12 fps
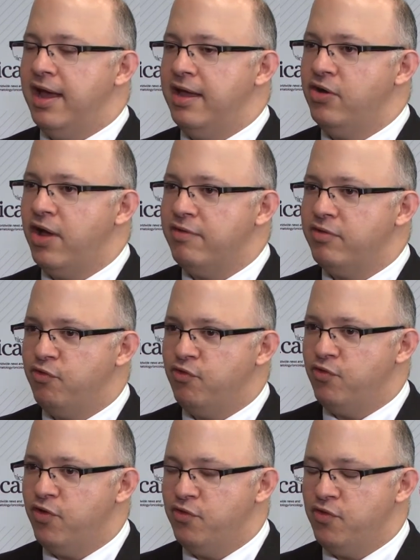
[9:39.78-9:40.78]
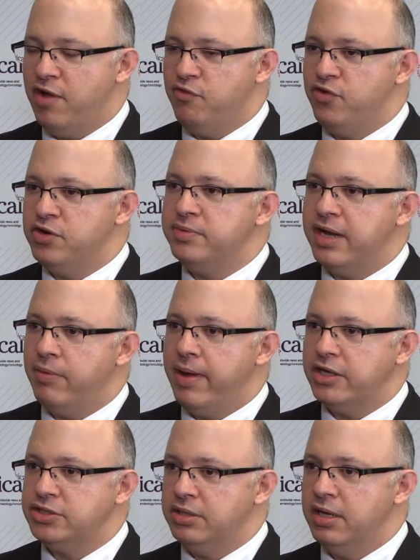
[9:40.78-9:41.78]
you have a firm
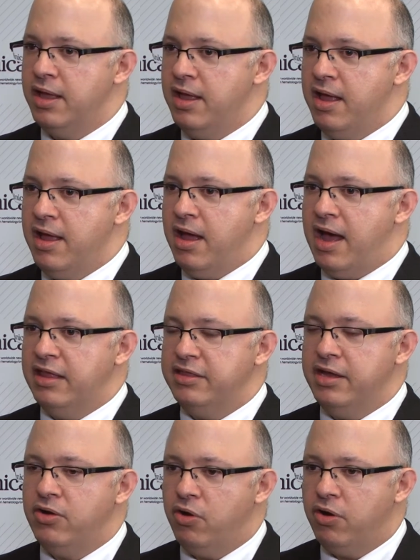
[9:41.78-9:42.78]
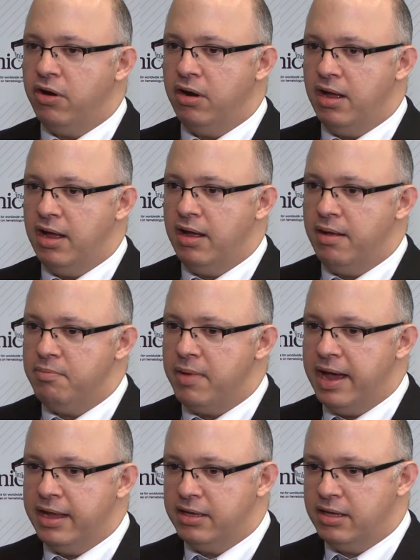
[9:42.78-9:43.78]
direction. I think
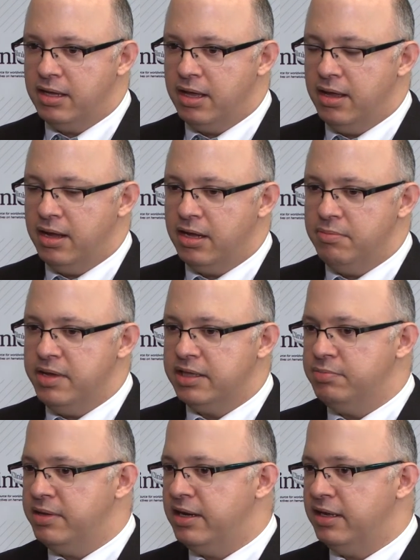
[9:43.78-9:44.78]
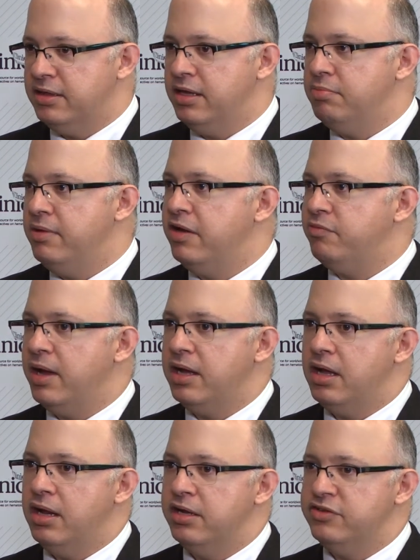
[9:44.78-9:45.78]
my commitment, I think many of my
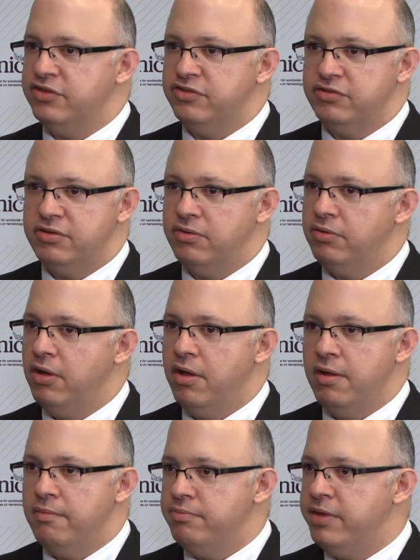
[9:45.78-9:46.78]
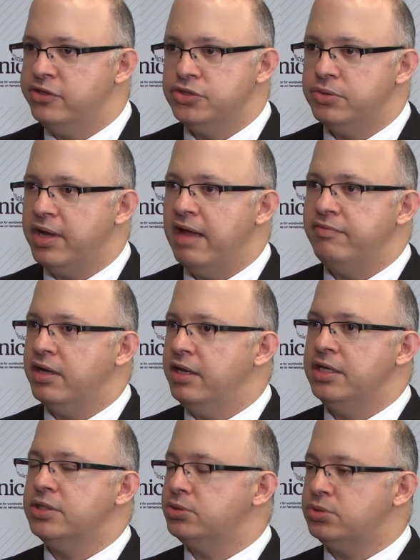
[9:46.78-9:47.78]
colleagues, is to make sure we have a
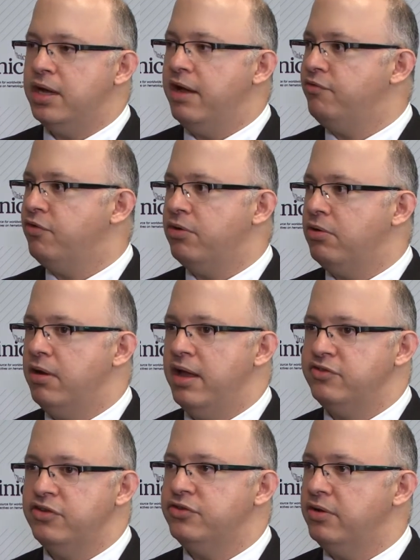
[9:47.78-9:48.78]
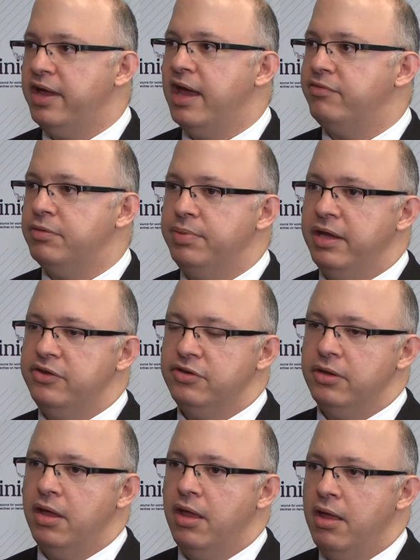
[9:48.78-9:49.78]
clinical trial for essentially every
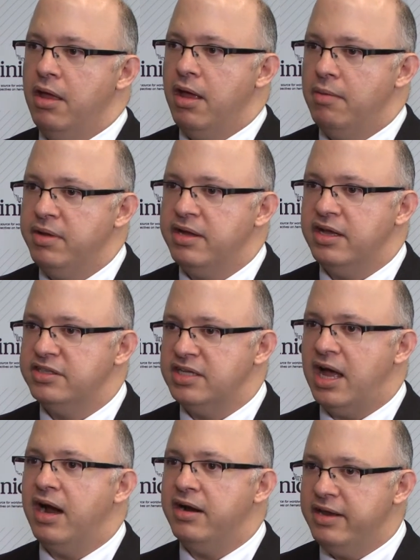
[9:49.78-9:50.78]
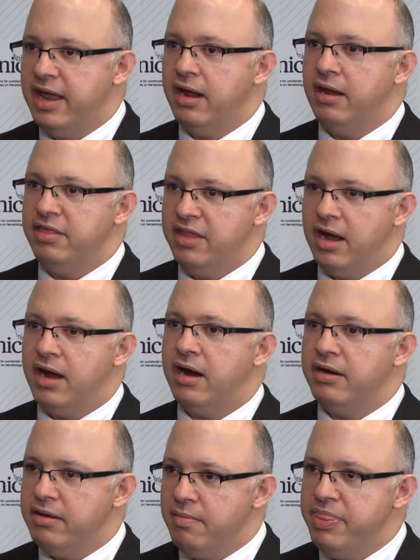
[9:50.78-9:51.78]
patient, because there
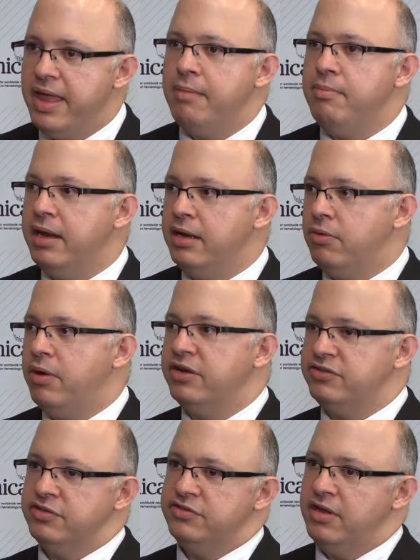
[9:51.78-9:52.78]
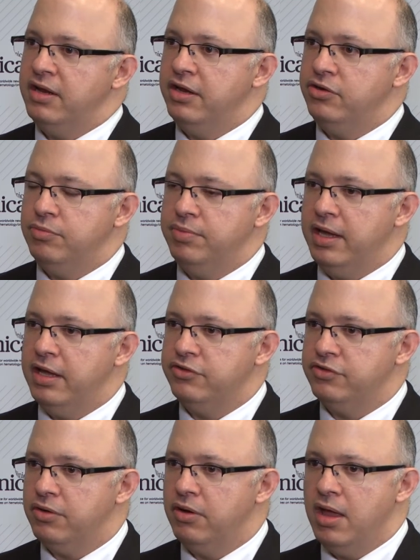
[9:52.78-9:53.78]
are that many questions that need to be
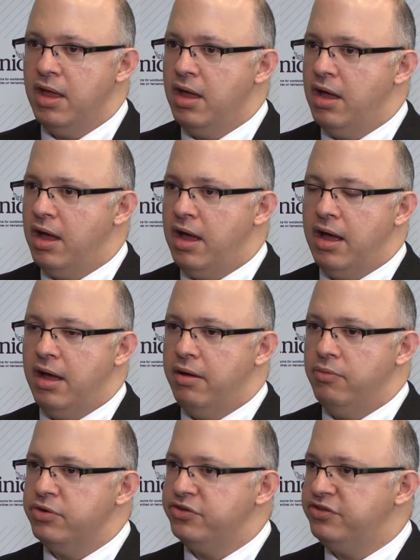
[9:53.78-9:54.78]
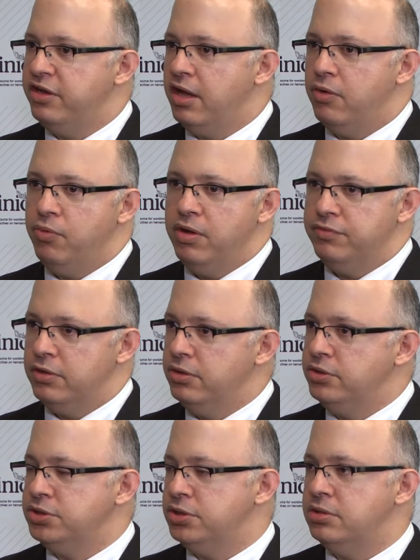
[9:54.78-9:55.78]
answered. We're seeing a
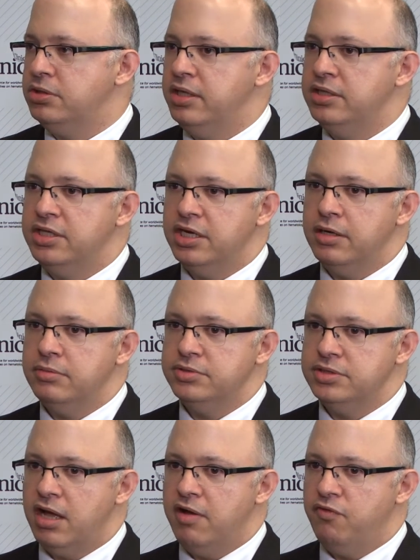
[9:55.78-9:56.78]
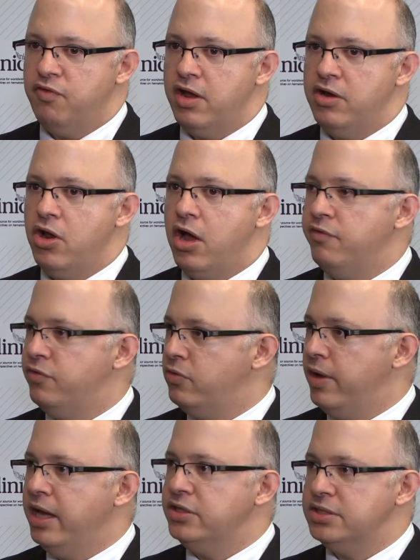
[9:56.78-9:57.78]
revolution in terms of
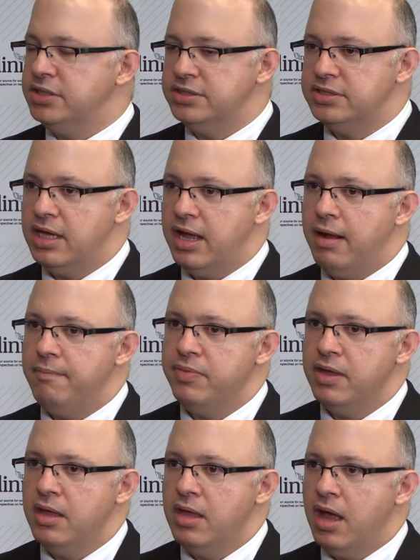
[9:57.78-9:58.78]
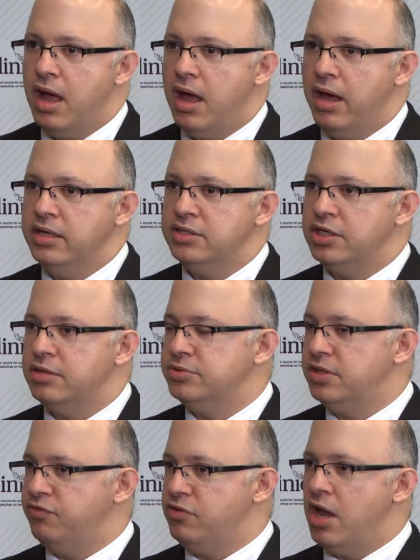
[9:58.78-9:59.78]
novel agents. In
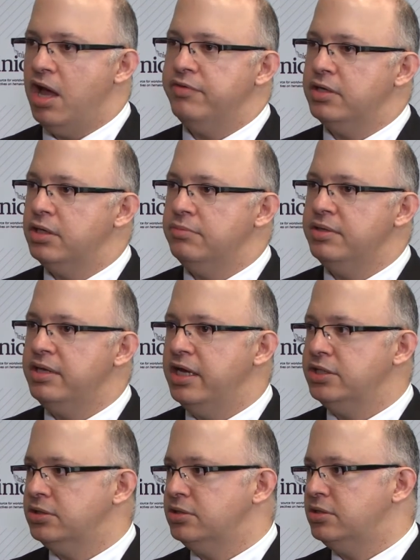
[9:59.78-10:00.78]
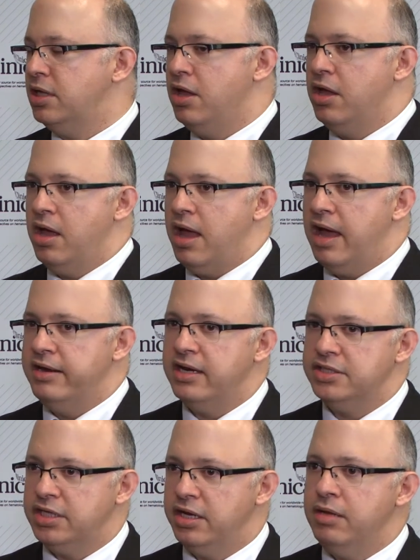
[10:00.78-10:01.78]
terms of novel combinations,
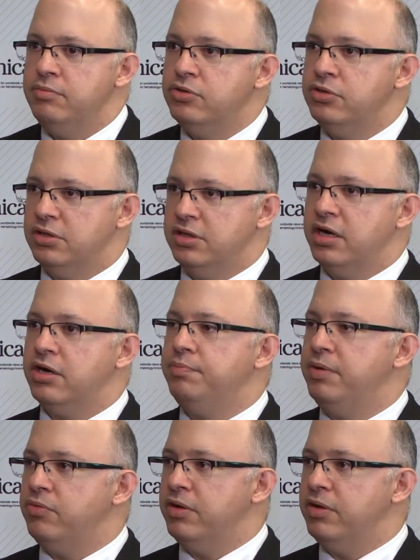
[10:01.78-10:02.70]
there's an immunotherapy